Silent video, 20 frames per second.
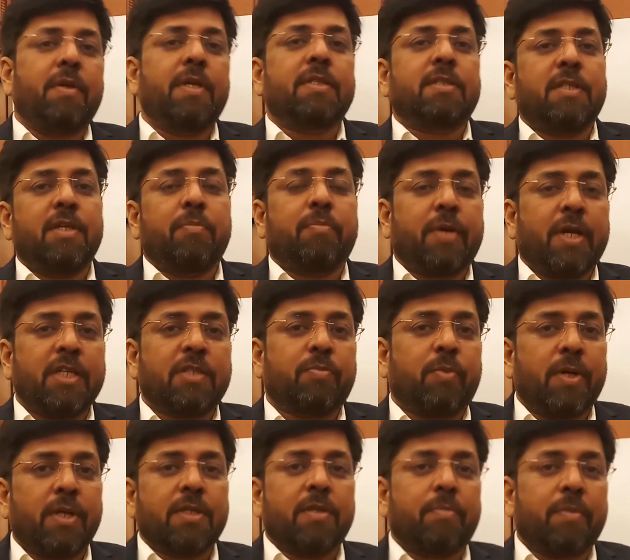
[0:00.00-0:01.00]
We see price
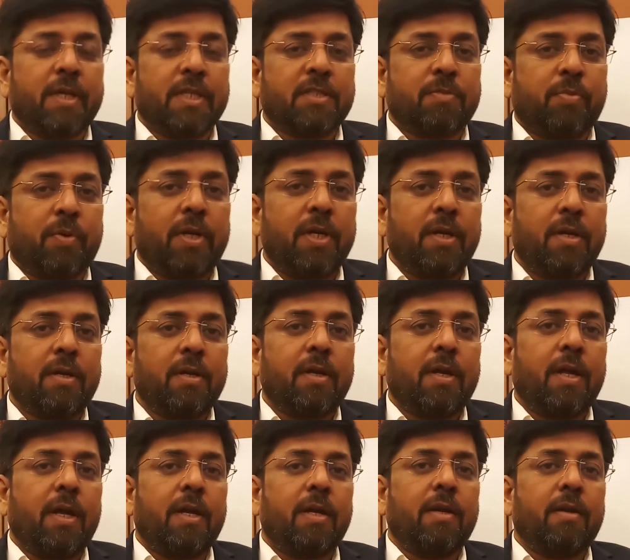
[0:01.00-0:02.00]
point as a price point,
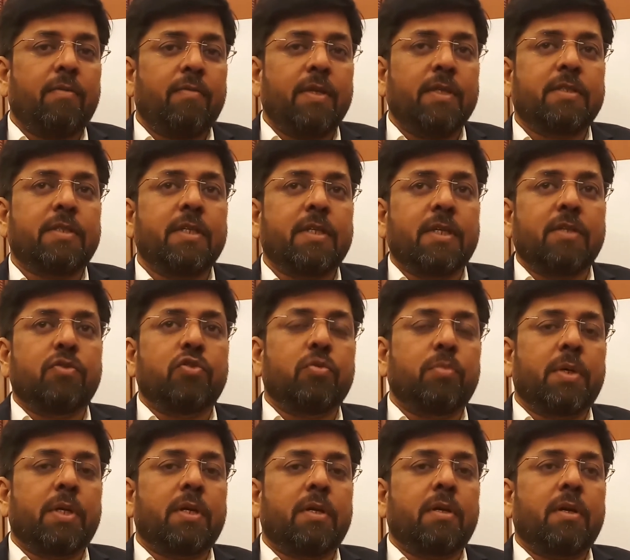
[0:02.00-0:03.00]
and we see
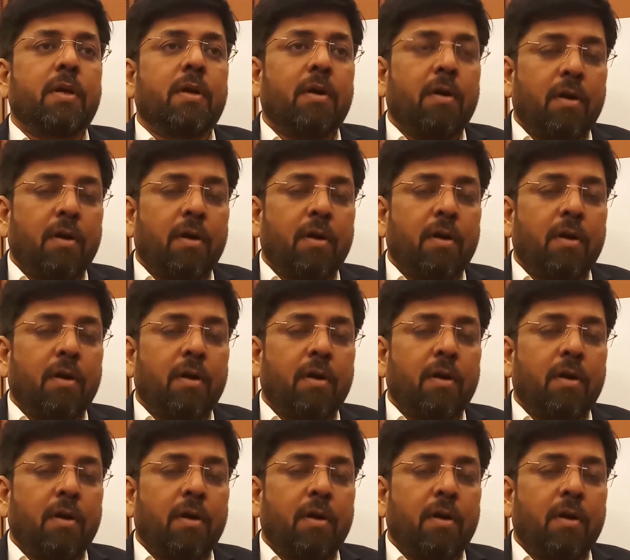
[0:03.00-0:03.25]
consumer